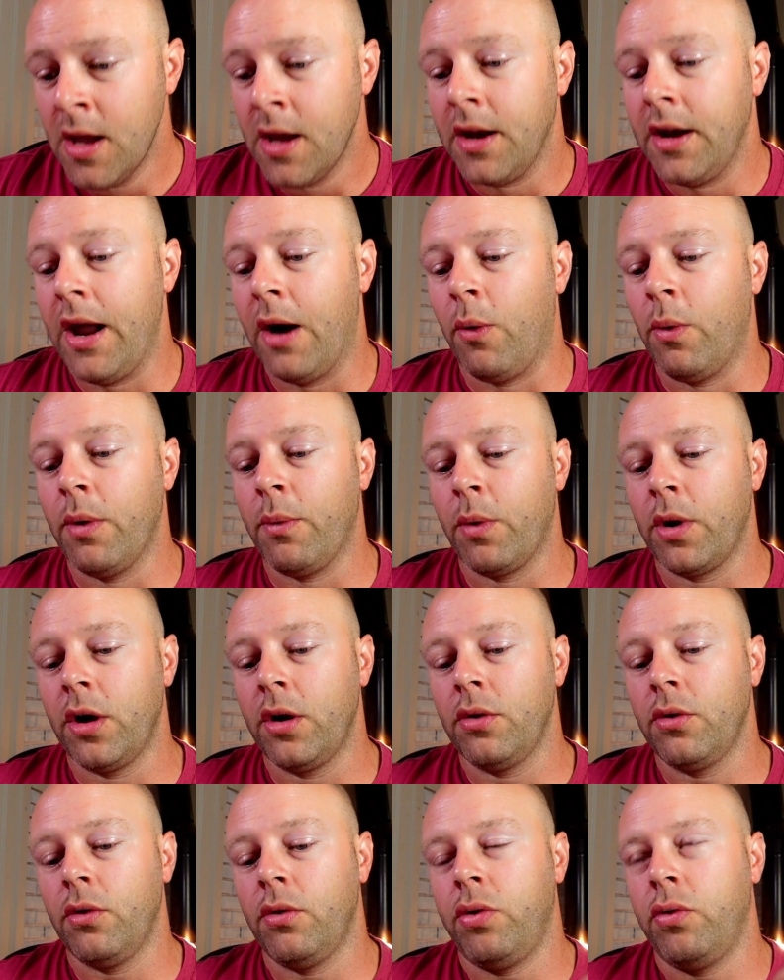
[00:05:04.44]
Now, when
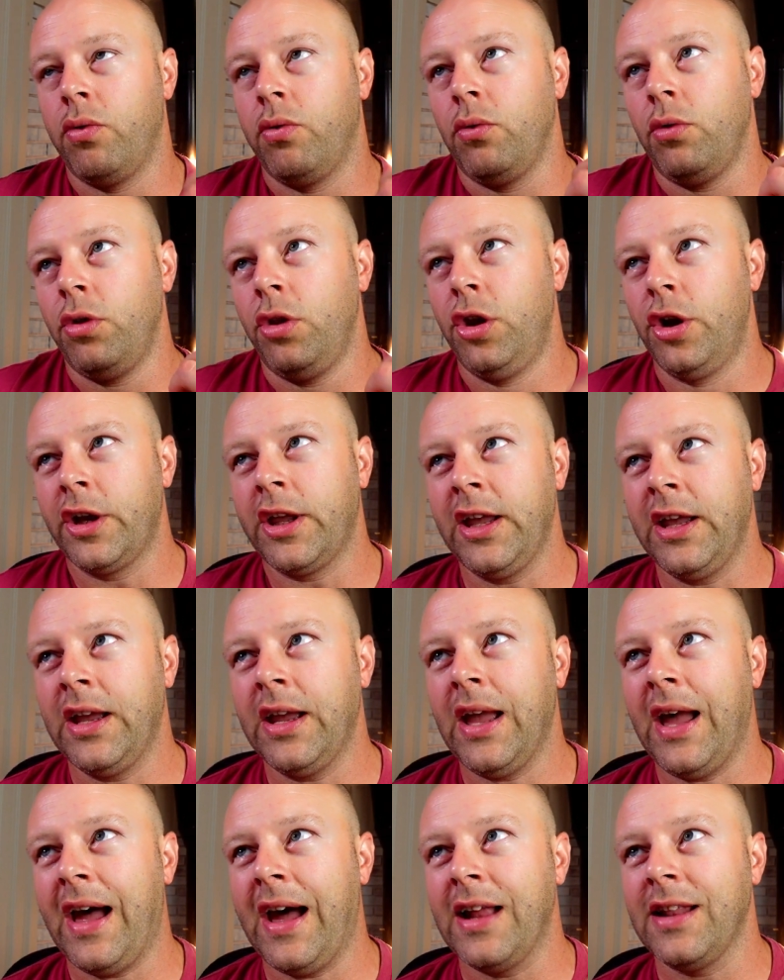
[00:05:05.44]
we're
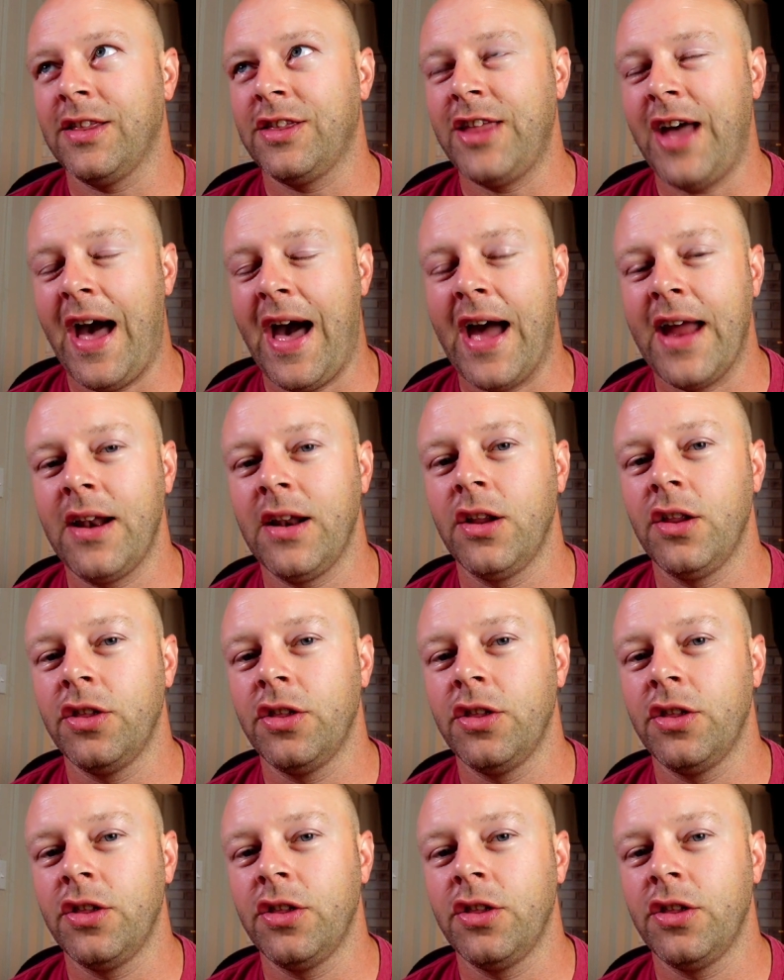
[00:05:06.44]
looking at that,